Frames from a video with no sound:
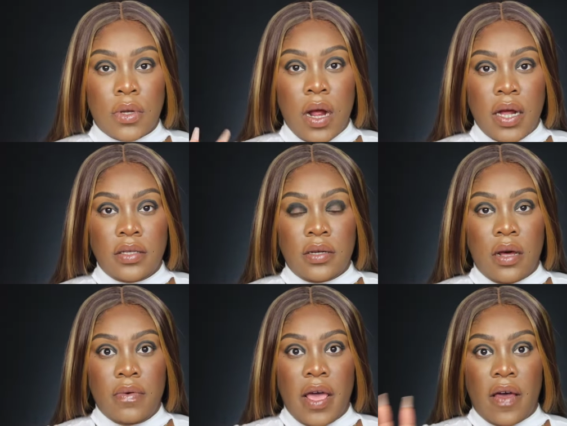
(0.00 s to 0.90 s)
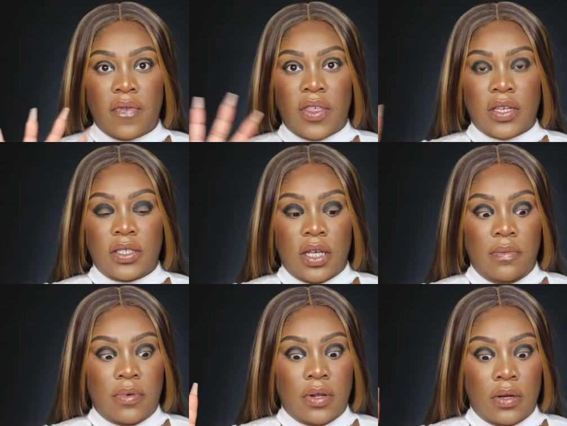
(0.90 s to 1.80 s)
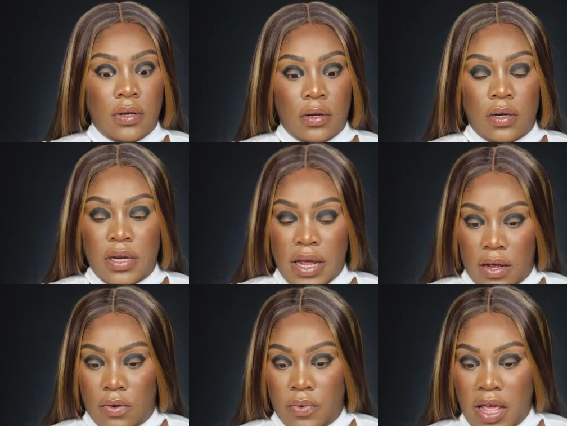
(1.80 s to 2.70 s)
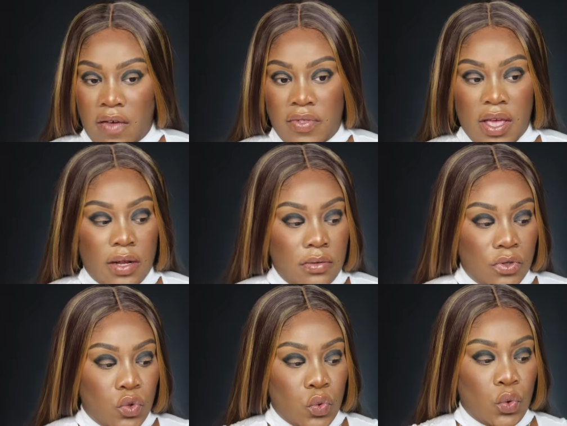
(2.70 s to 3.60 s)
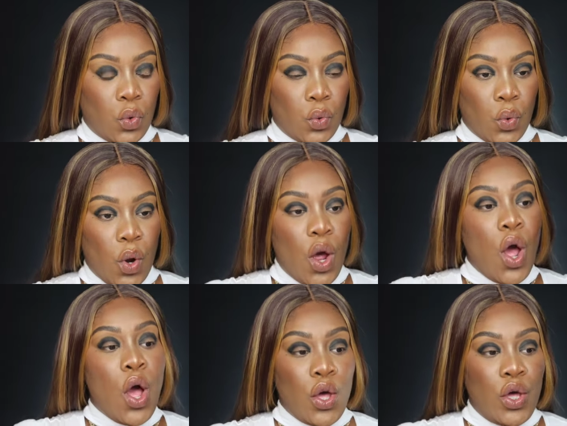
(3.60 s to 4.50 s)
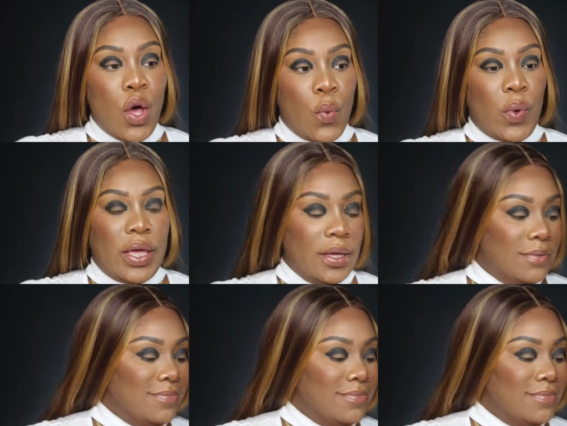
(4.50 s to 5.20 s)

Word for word: Alright, so now we have that shape down. We have that going.